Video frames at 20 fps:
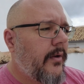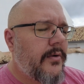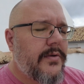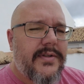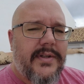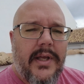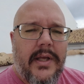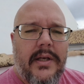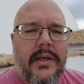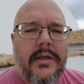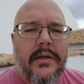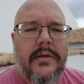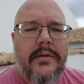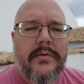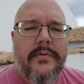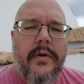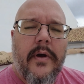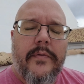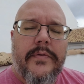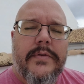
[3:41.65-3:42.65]
understanding
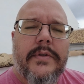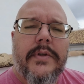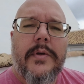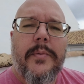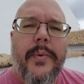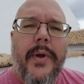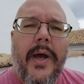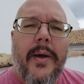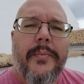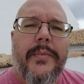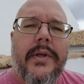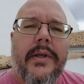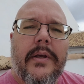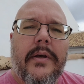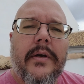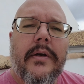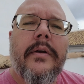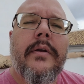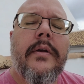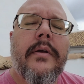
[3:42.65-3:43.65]
of sleep
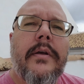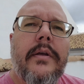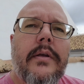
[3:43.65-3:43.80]
apnea